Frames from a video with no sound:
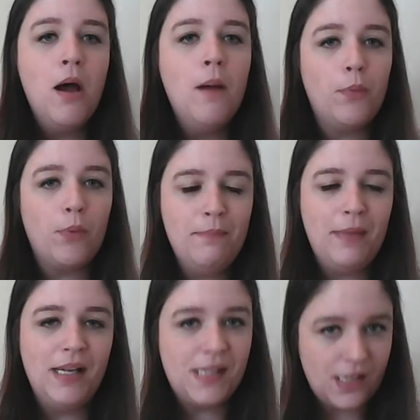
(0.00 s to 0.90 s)
but
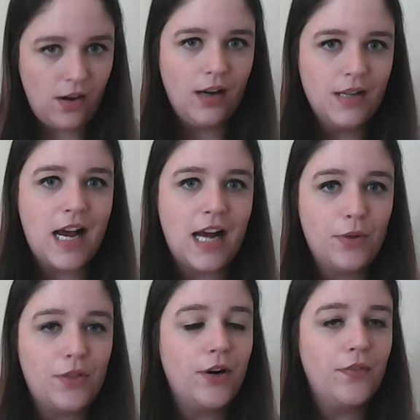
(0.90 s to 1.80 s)
remains in contact with
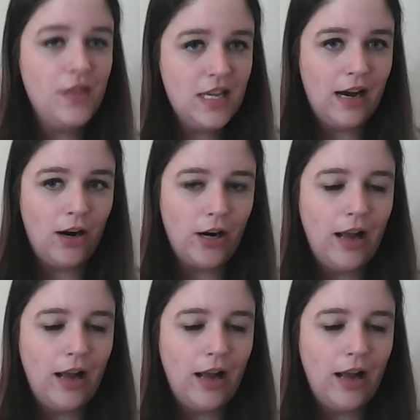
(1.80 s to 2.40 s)
her